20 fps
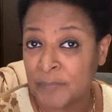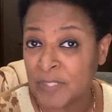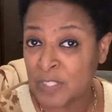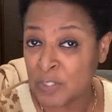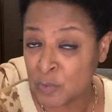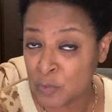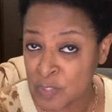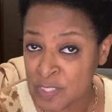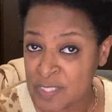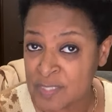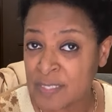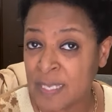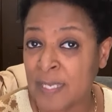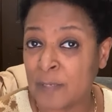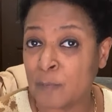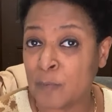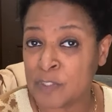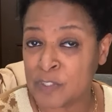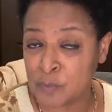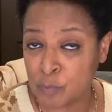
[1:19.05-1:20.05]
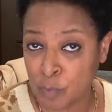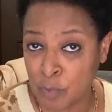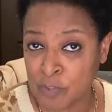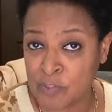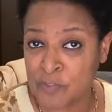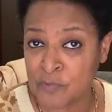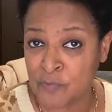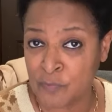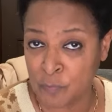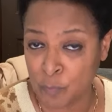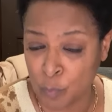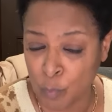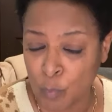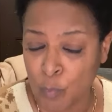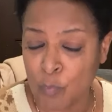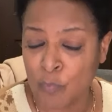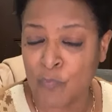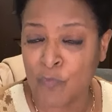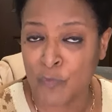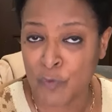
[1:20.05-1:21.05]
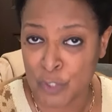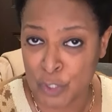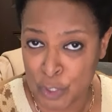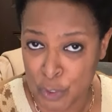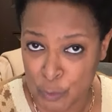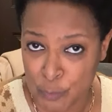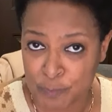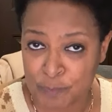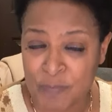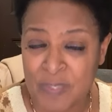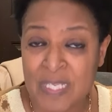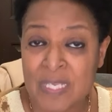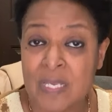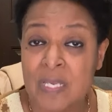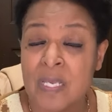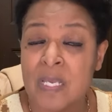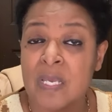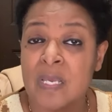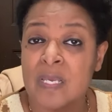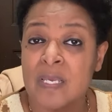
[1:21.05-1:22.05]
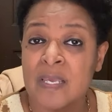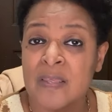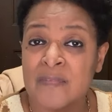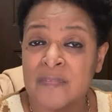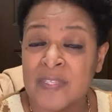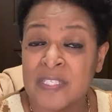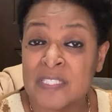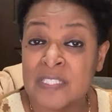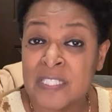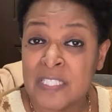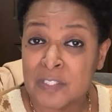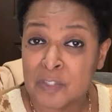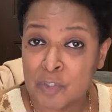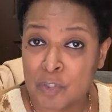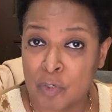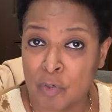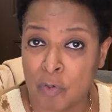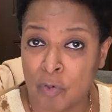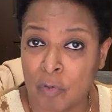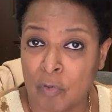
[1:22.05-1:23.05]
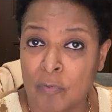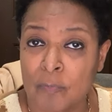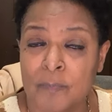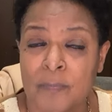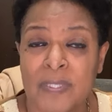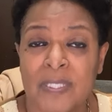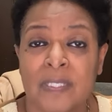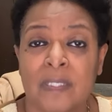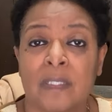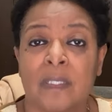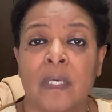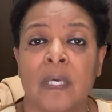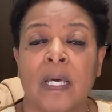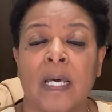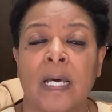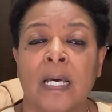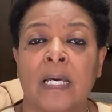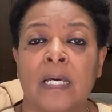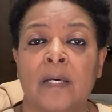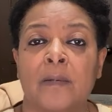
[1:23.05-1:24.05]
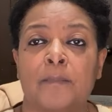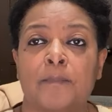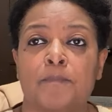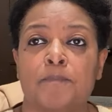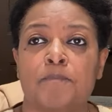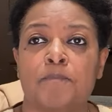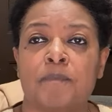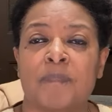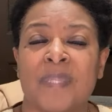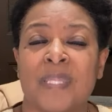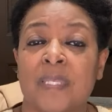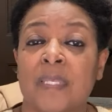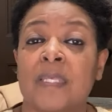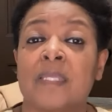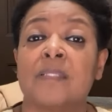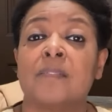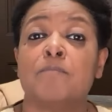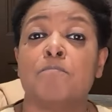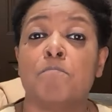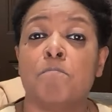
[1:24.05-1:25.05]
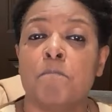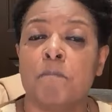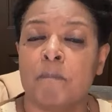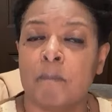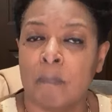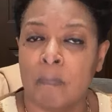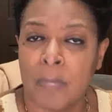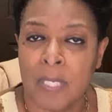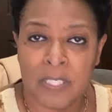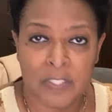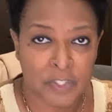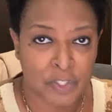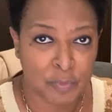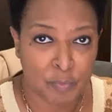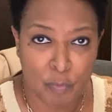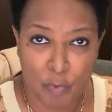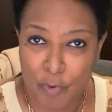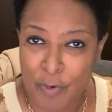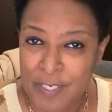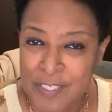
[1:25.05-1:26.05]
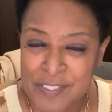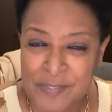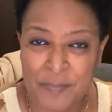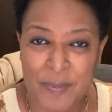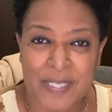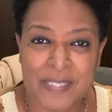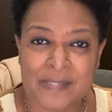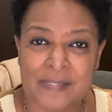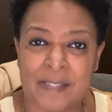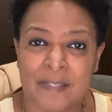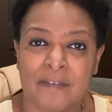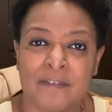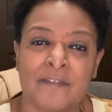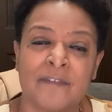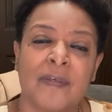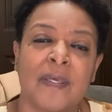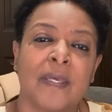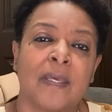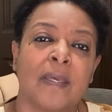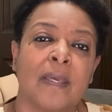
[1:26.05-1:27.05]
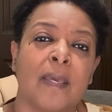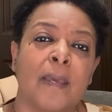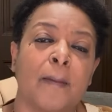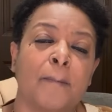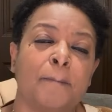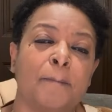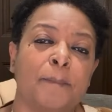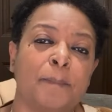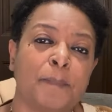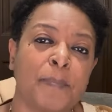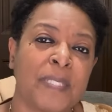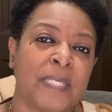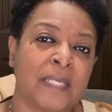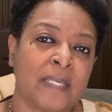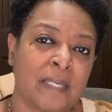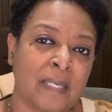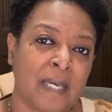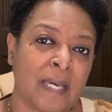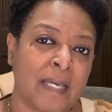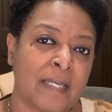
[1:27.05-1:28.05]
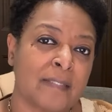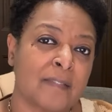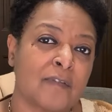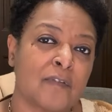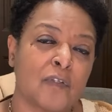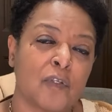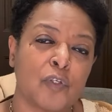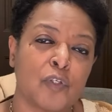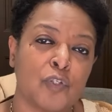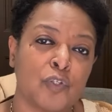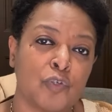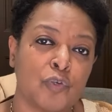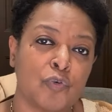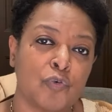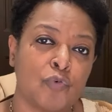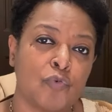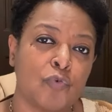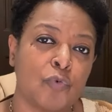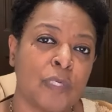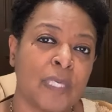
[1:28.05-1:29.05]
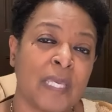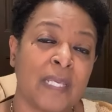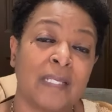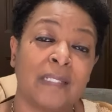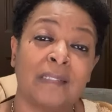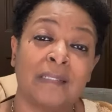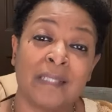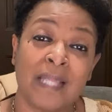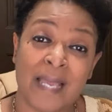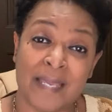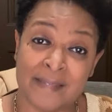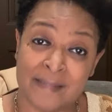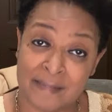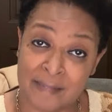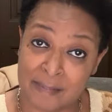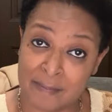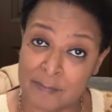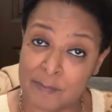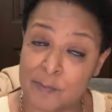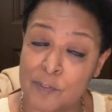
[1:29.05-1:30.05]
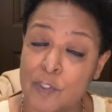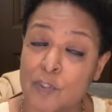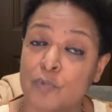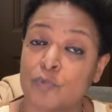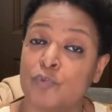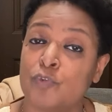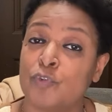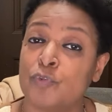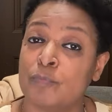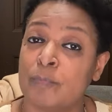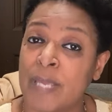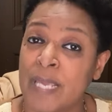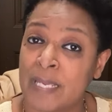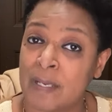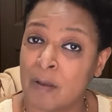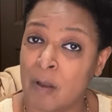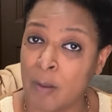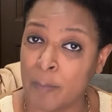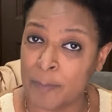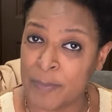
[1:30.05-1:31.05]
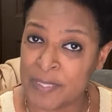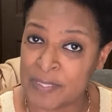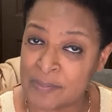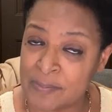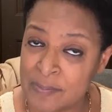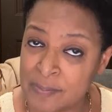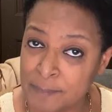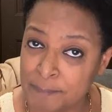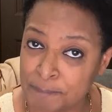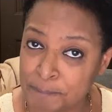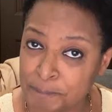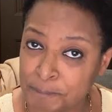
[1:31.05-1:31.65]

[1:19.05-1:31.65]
You decide what works for you. The digital is much more expensive because you get a license to make copies.